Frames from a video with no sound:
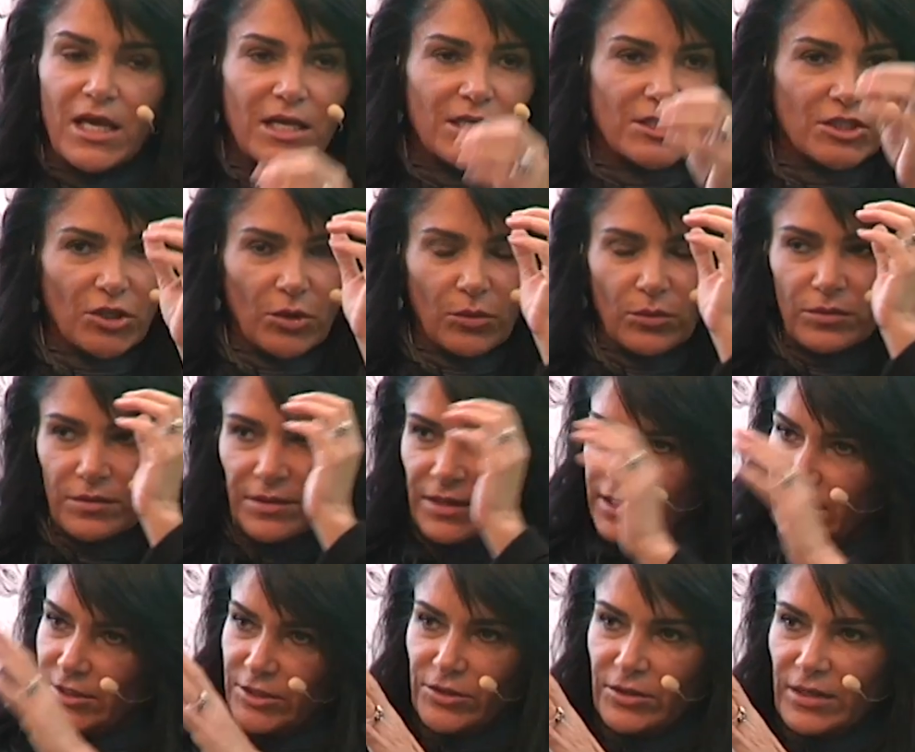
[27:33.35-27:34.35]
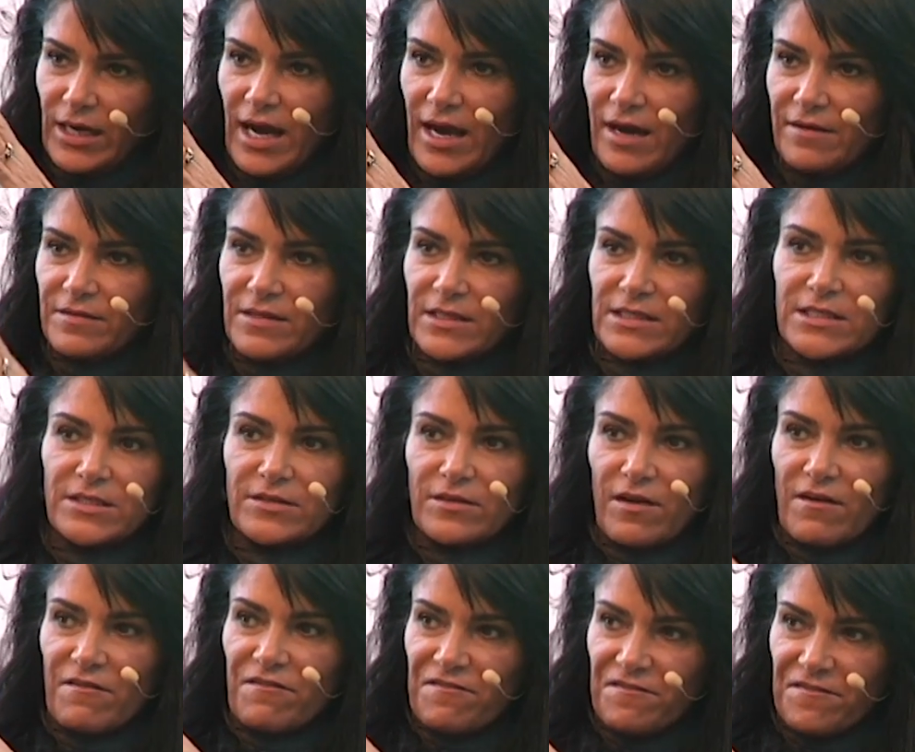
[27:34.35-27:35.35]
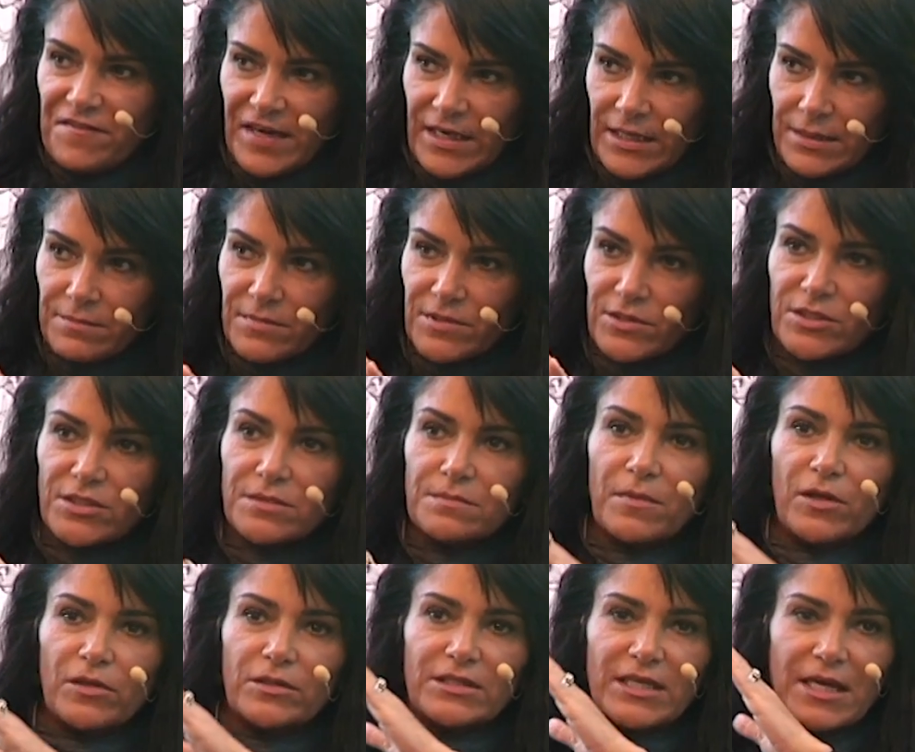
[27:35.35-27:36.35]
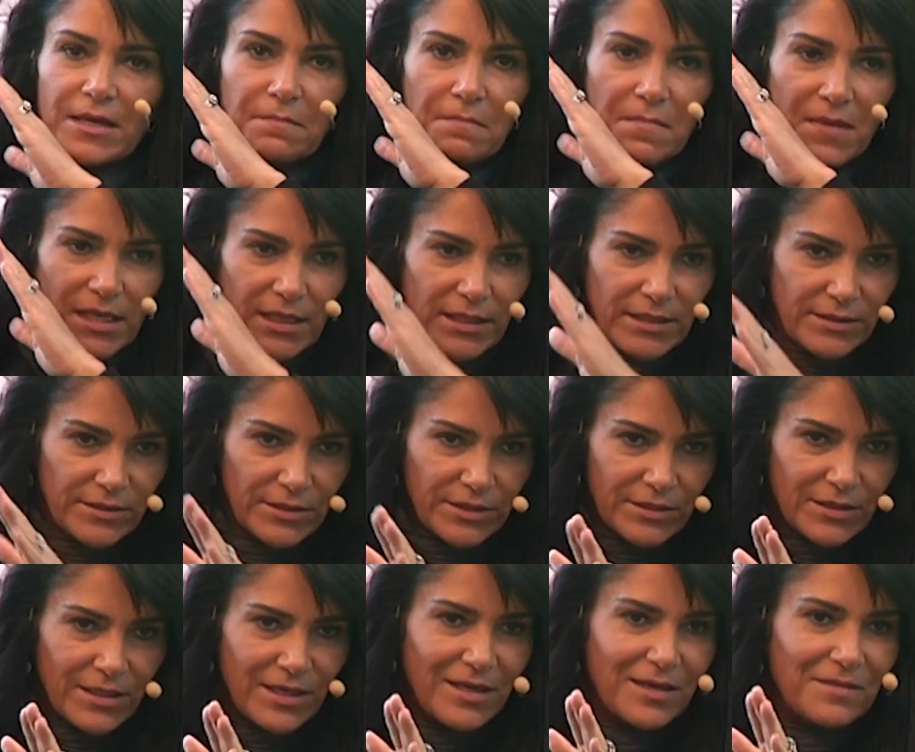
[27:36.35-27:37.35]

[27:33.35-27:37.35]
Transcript: So there you have this famous multimillionaire